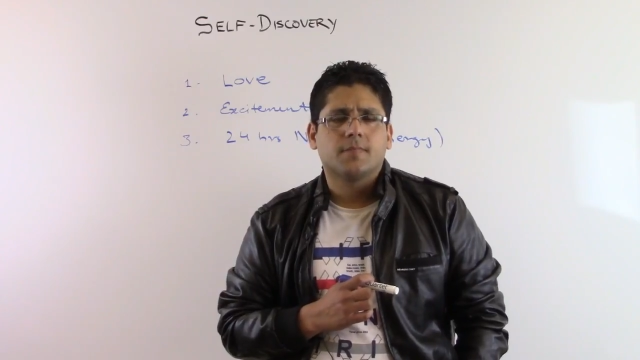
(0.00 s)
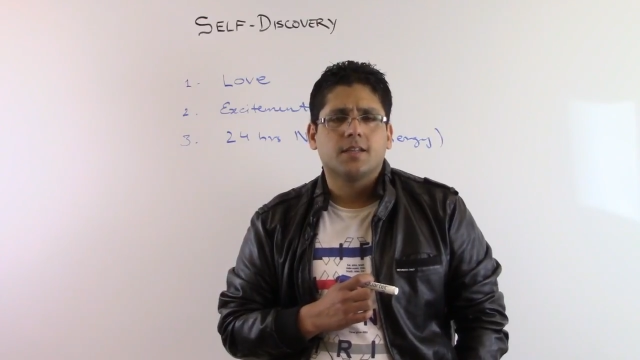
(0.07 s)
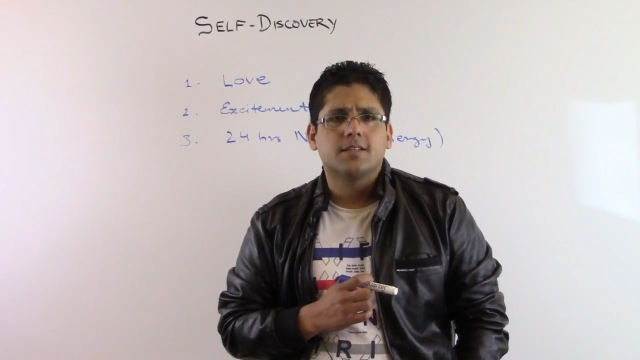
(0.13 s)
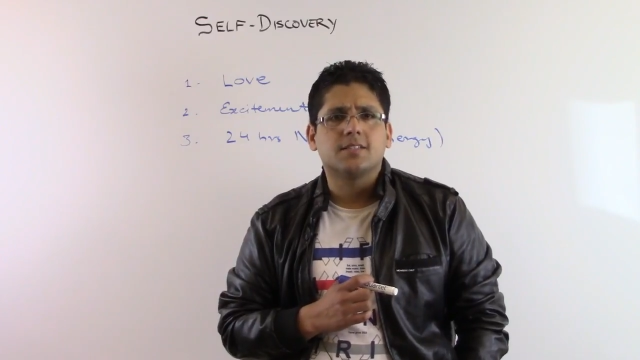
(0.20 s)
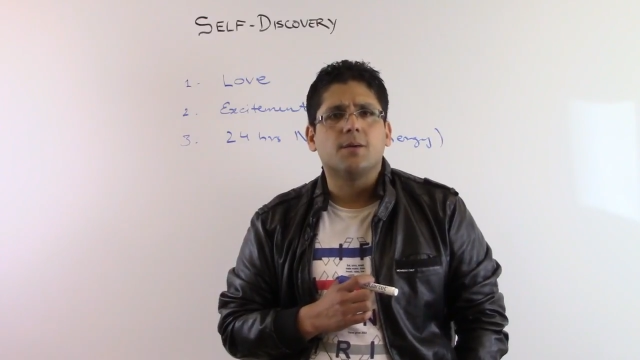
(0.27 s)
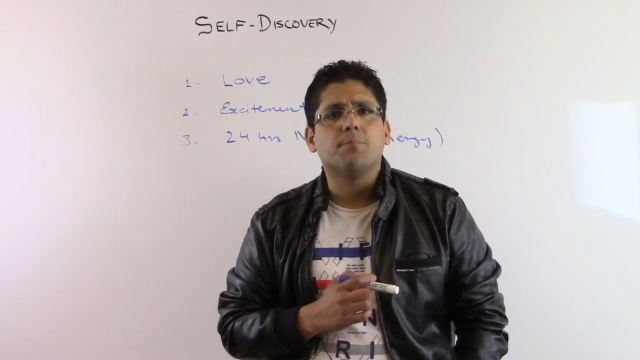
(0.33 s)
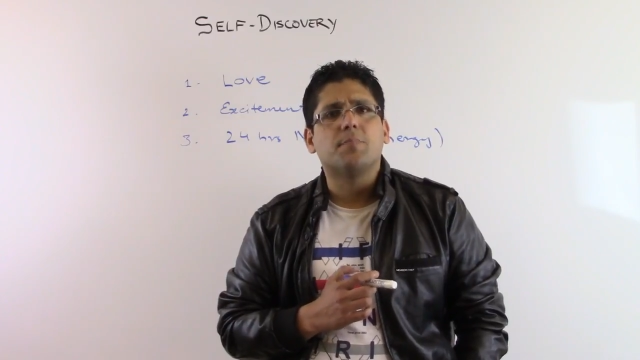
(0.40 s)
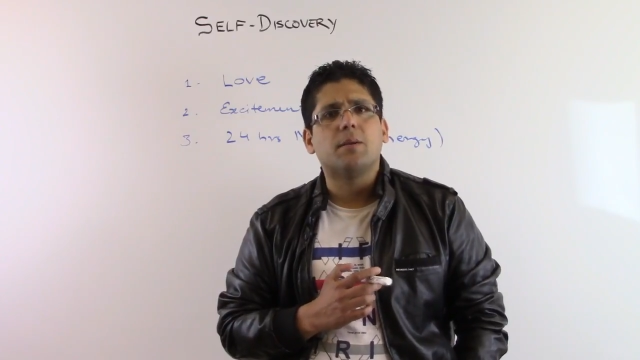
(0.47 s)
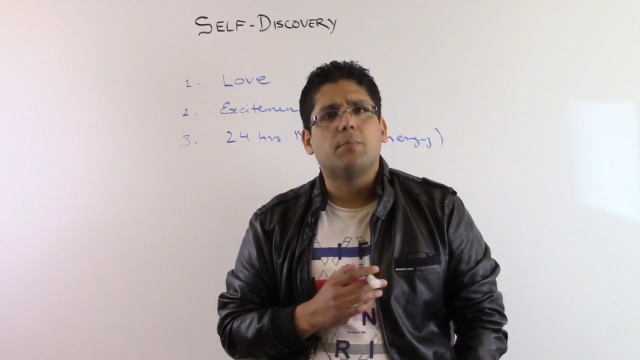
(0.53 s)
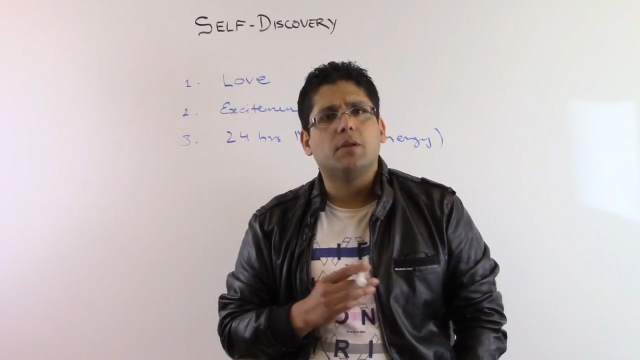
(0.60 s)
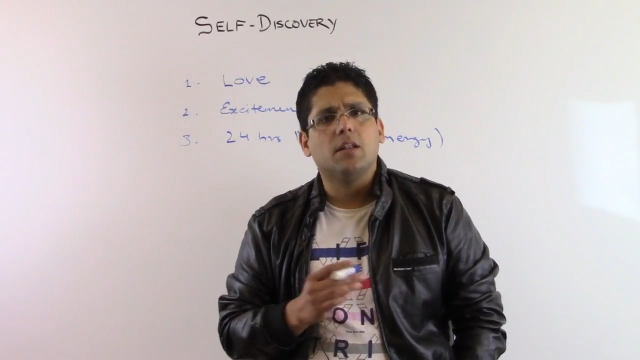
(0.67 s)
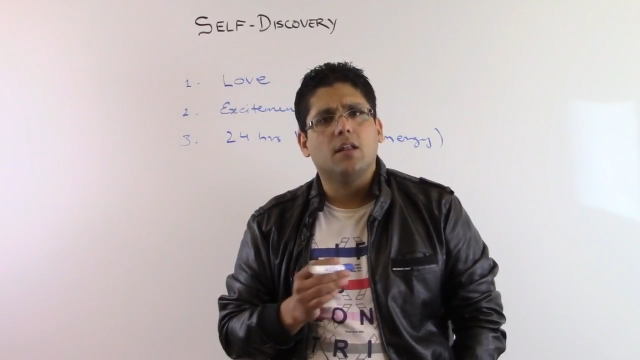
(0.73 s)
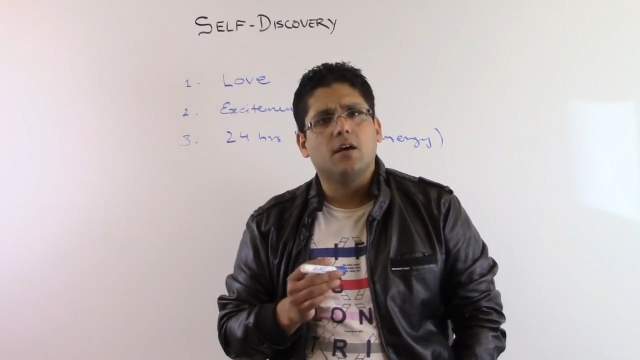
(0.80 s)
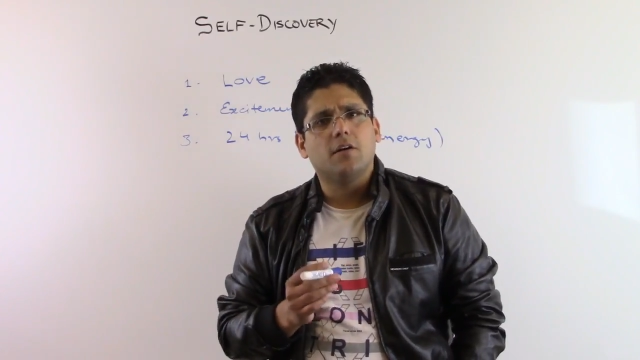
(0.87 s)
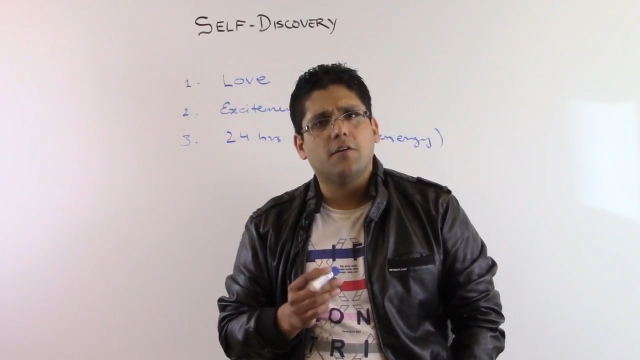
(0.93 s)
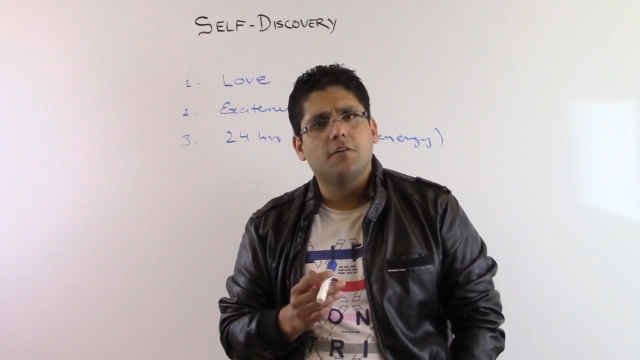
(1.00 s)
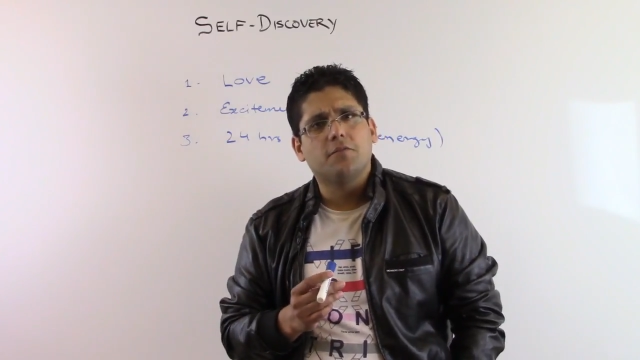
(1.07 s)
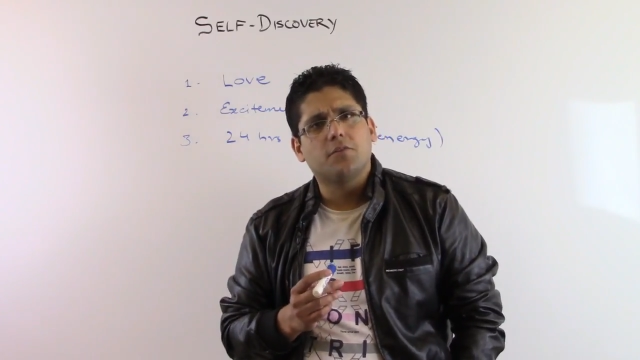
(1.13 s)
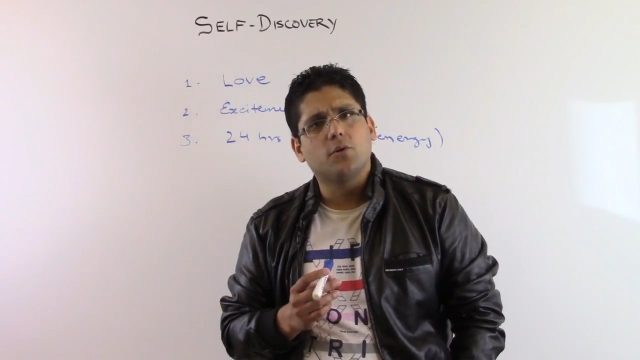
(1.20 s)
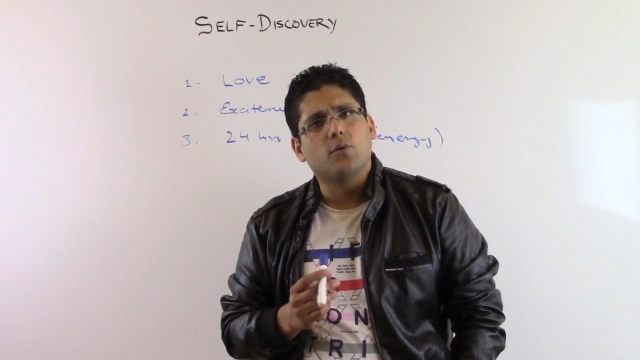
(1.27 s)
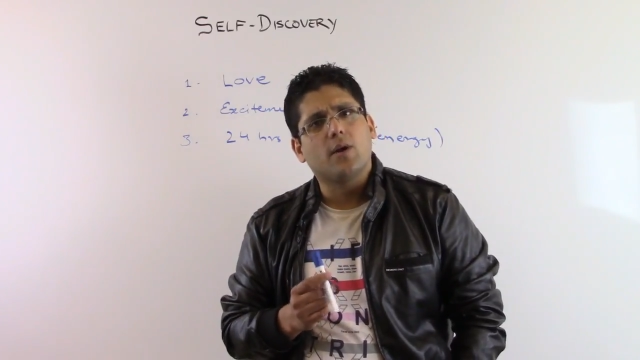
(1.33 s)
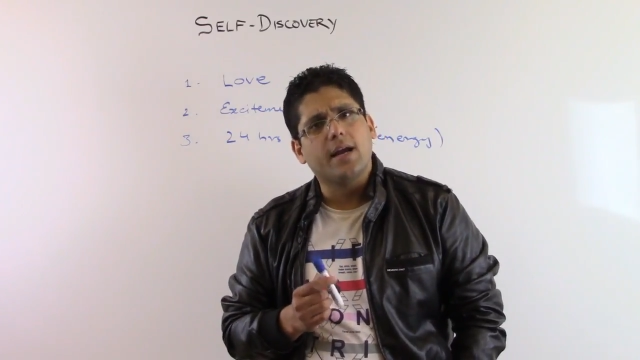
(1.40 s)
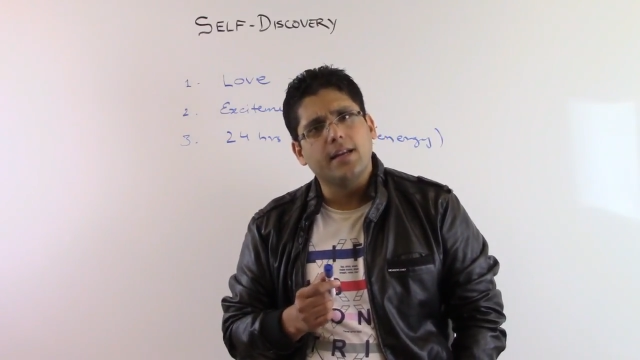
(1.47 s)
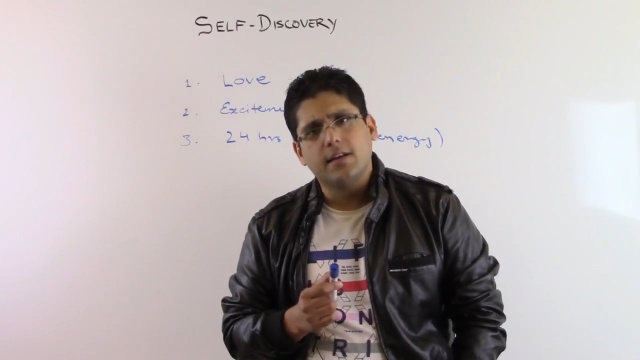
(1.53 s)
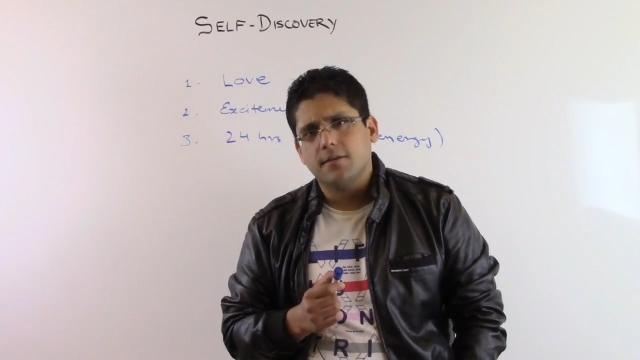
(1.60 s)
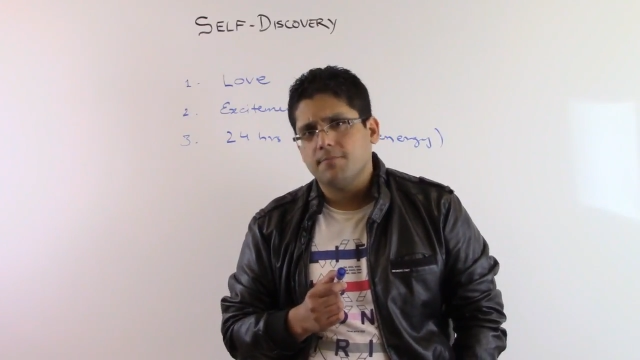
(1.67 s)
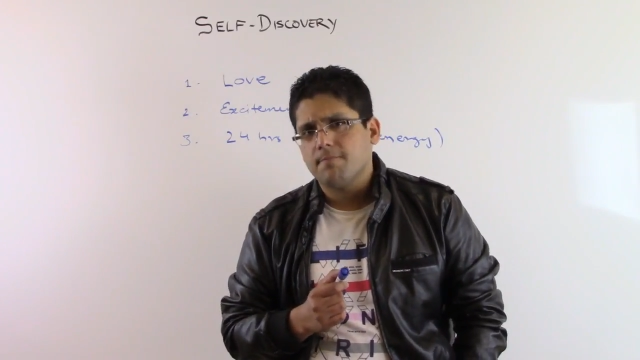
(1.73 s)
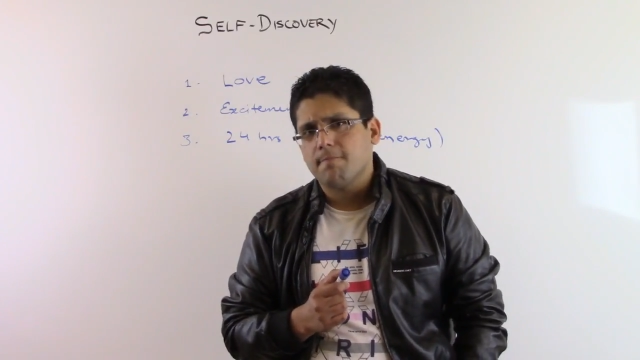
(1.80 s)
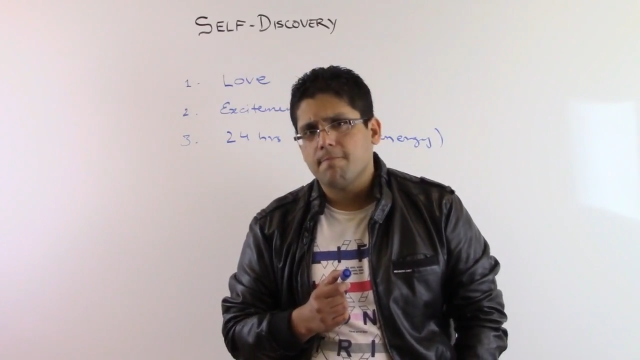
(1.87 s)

Some people love to write,